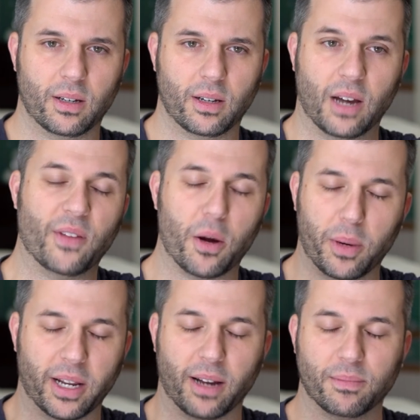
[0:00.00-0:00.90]
I found
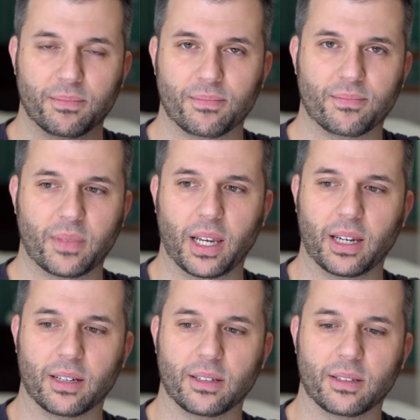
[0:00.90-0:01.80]
my dad,
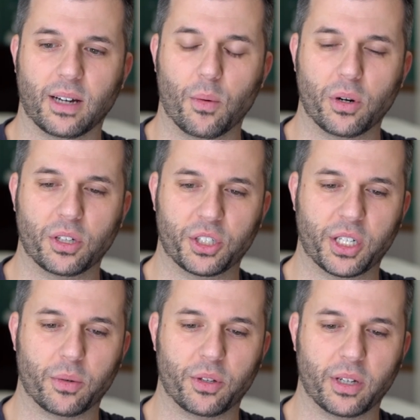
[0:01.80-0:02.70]
and I wanted to
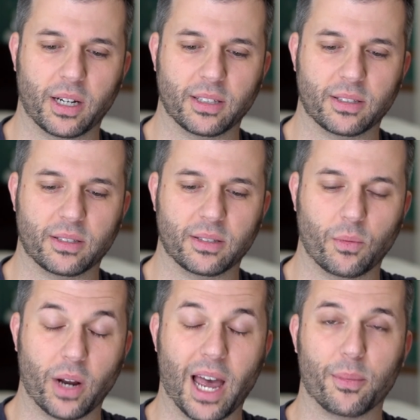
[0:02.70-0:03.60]
share with you guys
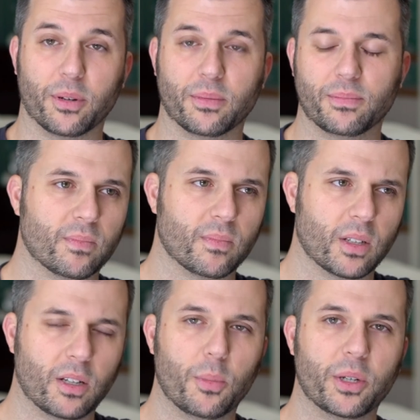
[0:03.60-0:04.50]
what happened.
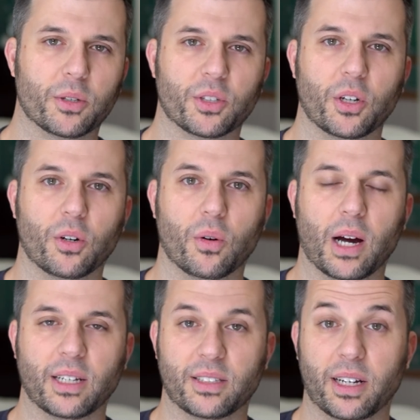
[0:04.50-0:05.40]
A couple years ago,
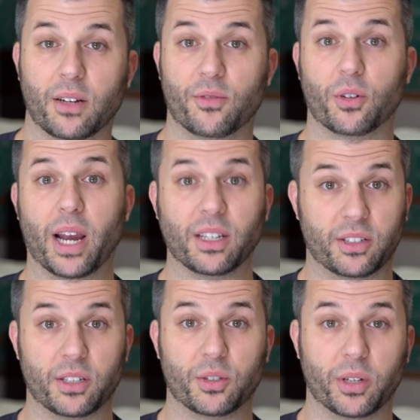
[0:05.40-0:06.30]
I signed up for
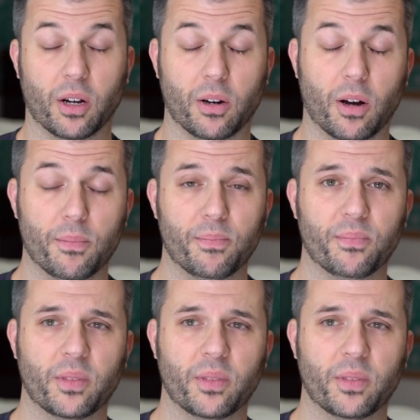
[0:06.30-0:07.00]
Ancestry.com.